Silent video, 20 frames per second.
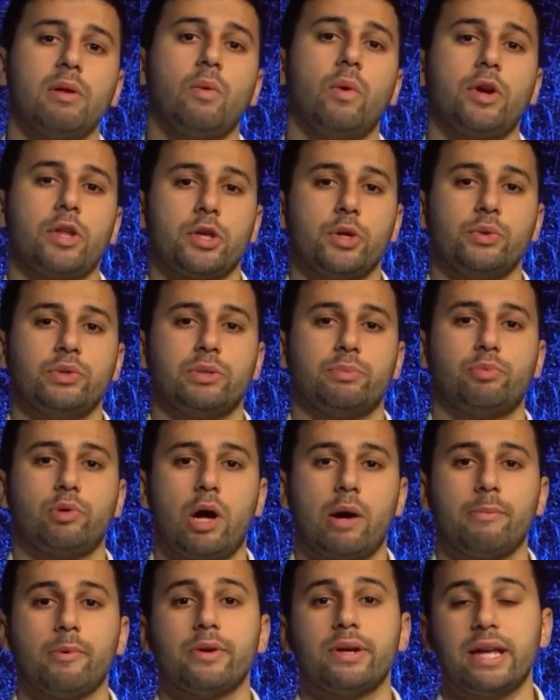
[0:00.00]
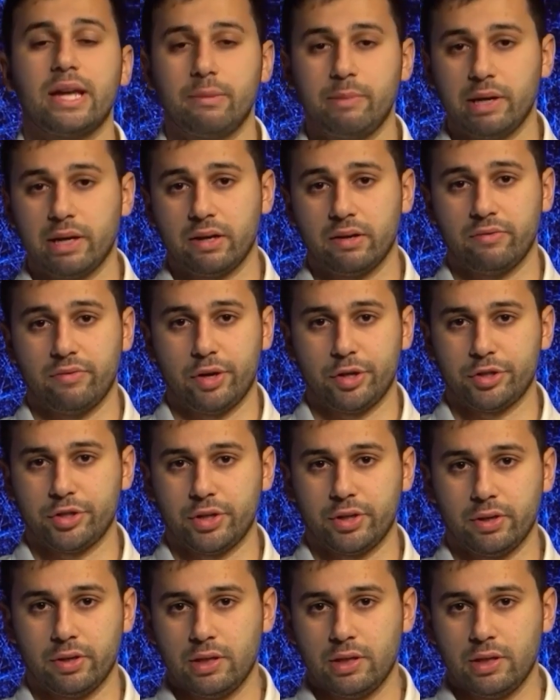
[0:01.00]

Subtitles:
want to use a proper naming convention.